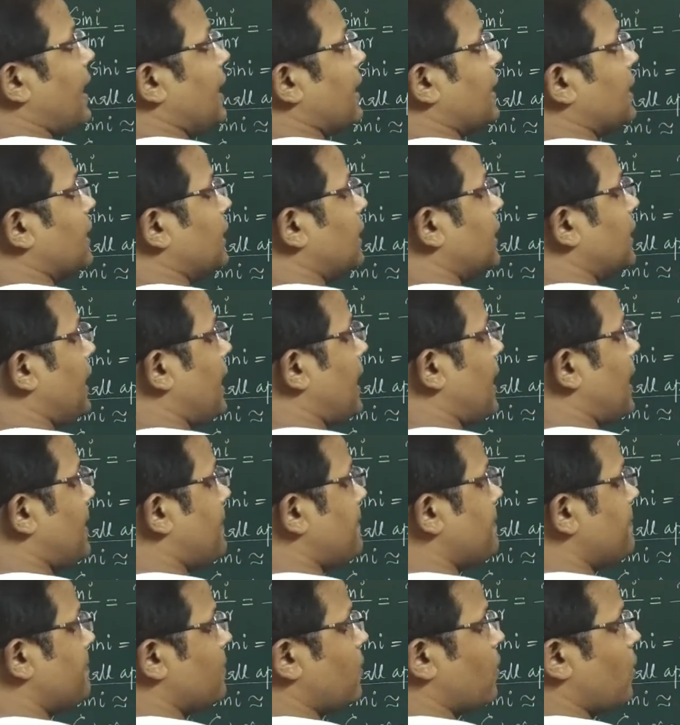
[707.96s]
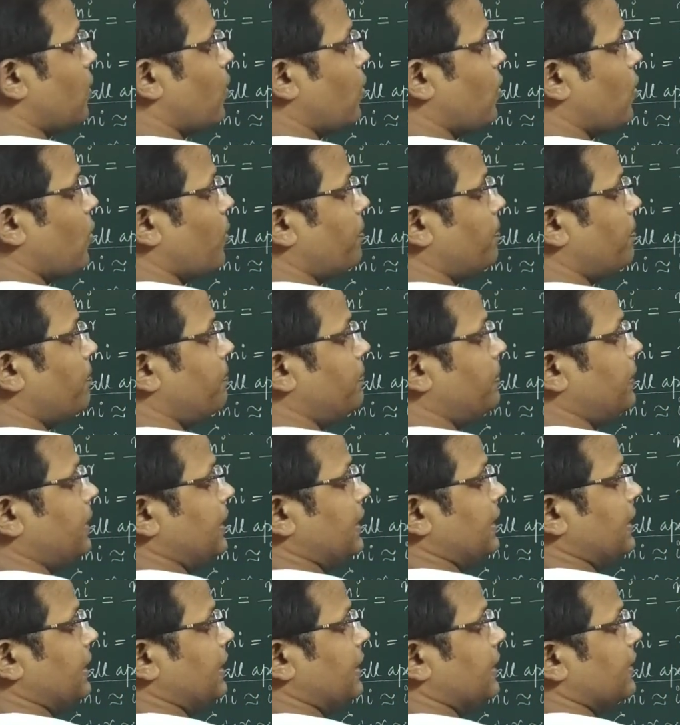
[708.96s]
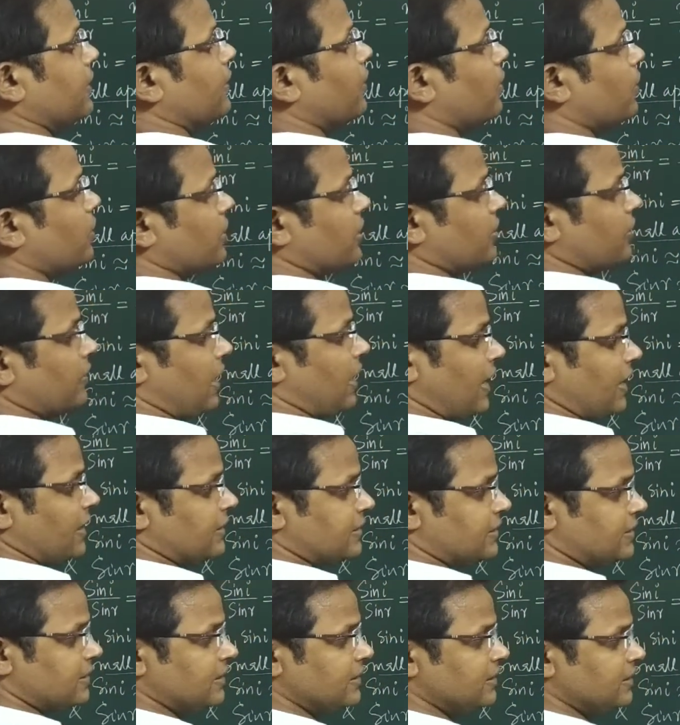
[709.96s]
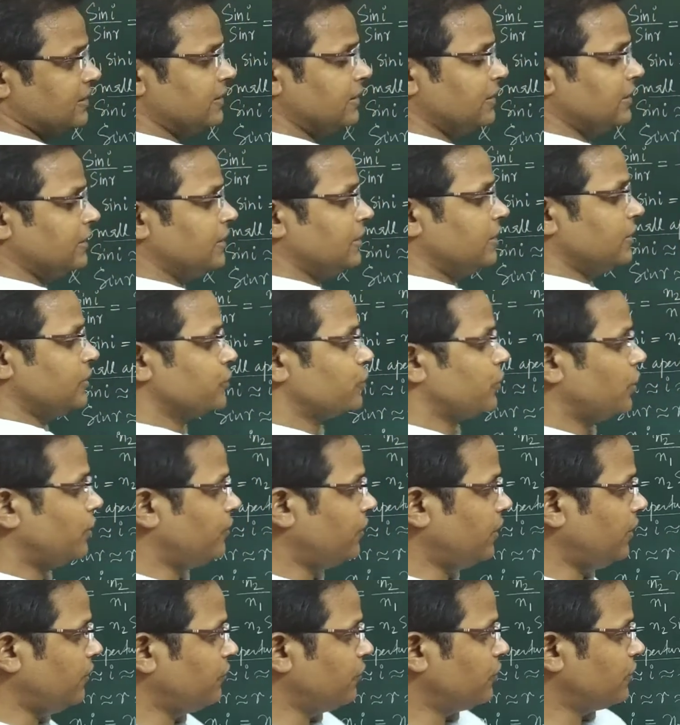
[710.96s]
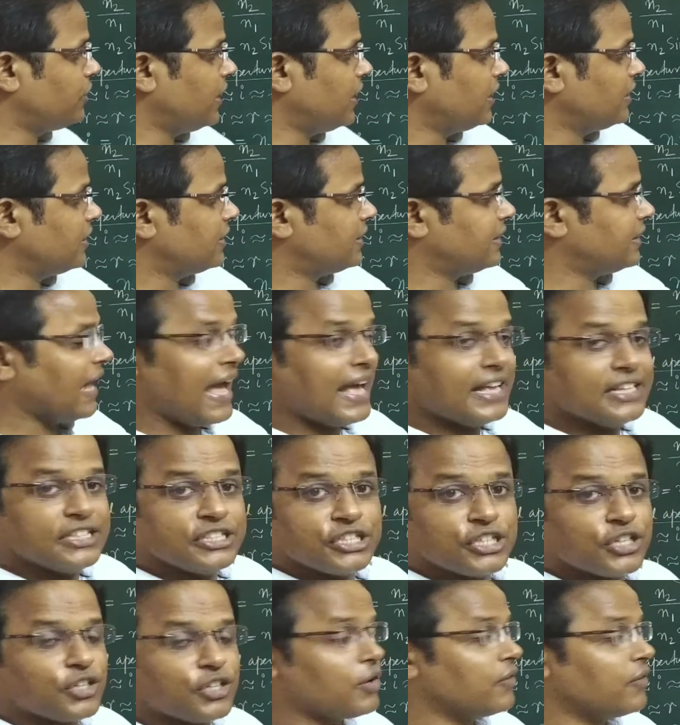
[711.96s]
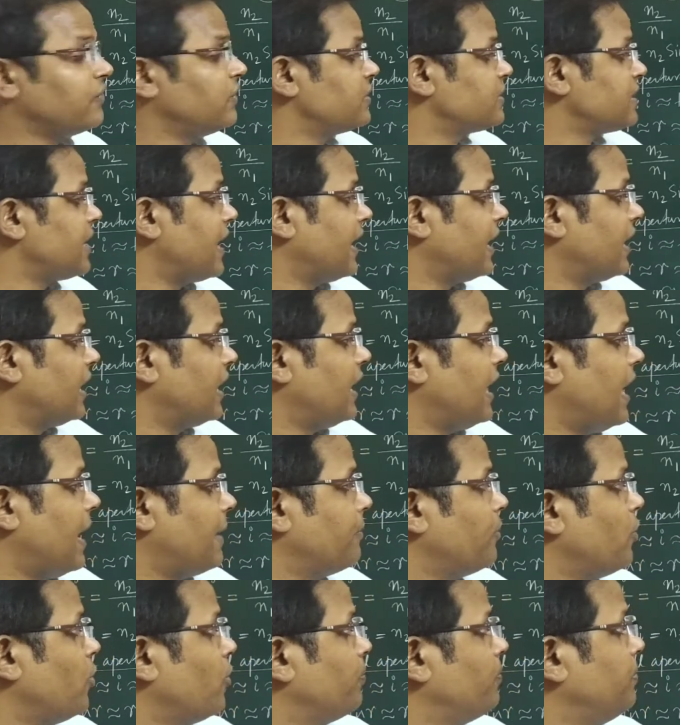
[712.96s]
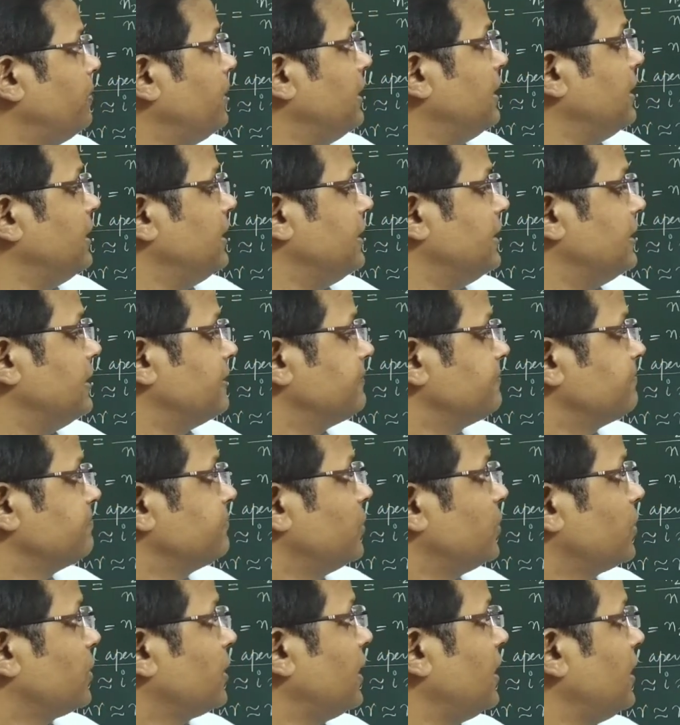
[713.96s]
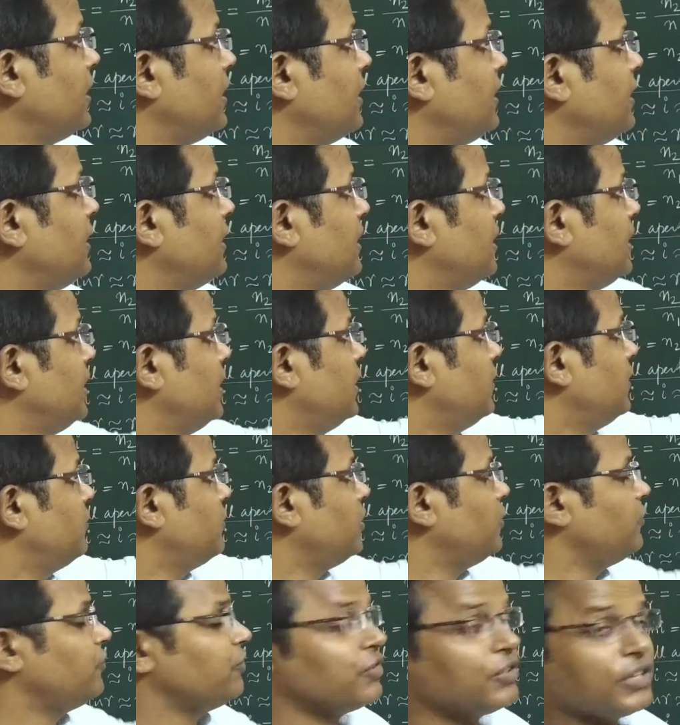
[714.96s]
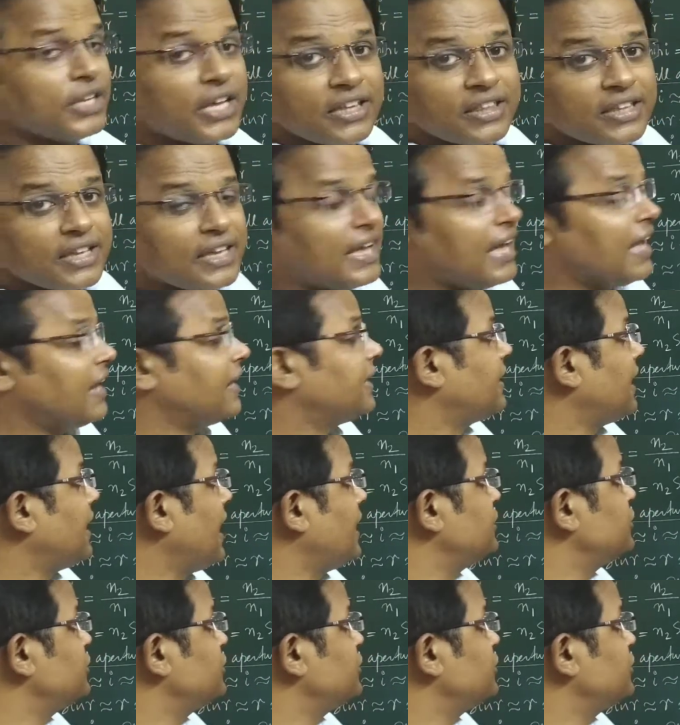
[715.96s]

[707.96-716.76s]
Angle MOP. Okay, right. So even if you take the tangent of this angle MOP, okay, even if you take the